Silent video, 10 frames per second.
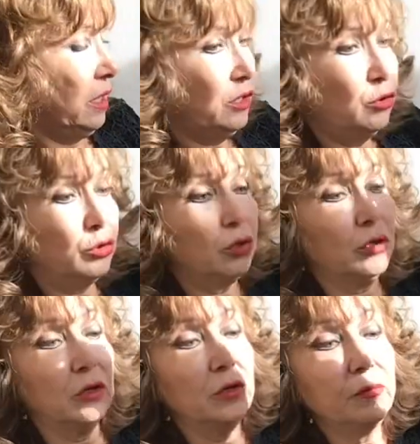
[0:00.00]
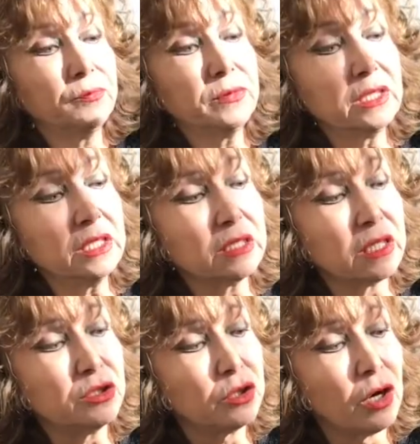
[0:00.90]
You know, this is
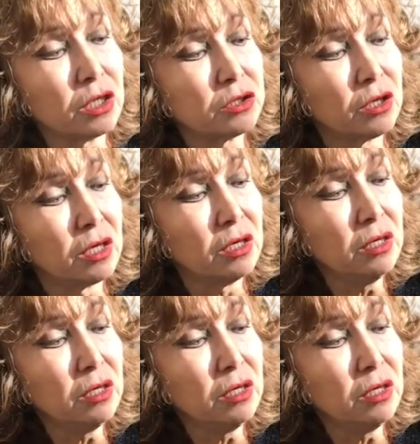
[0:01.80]
a data.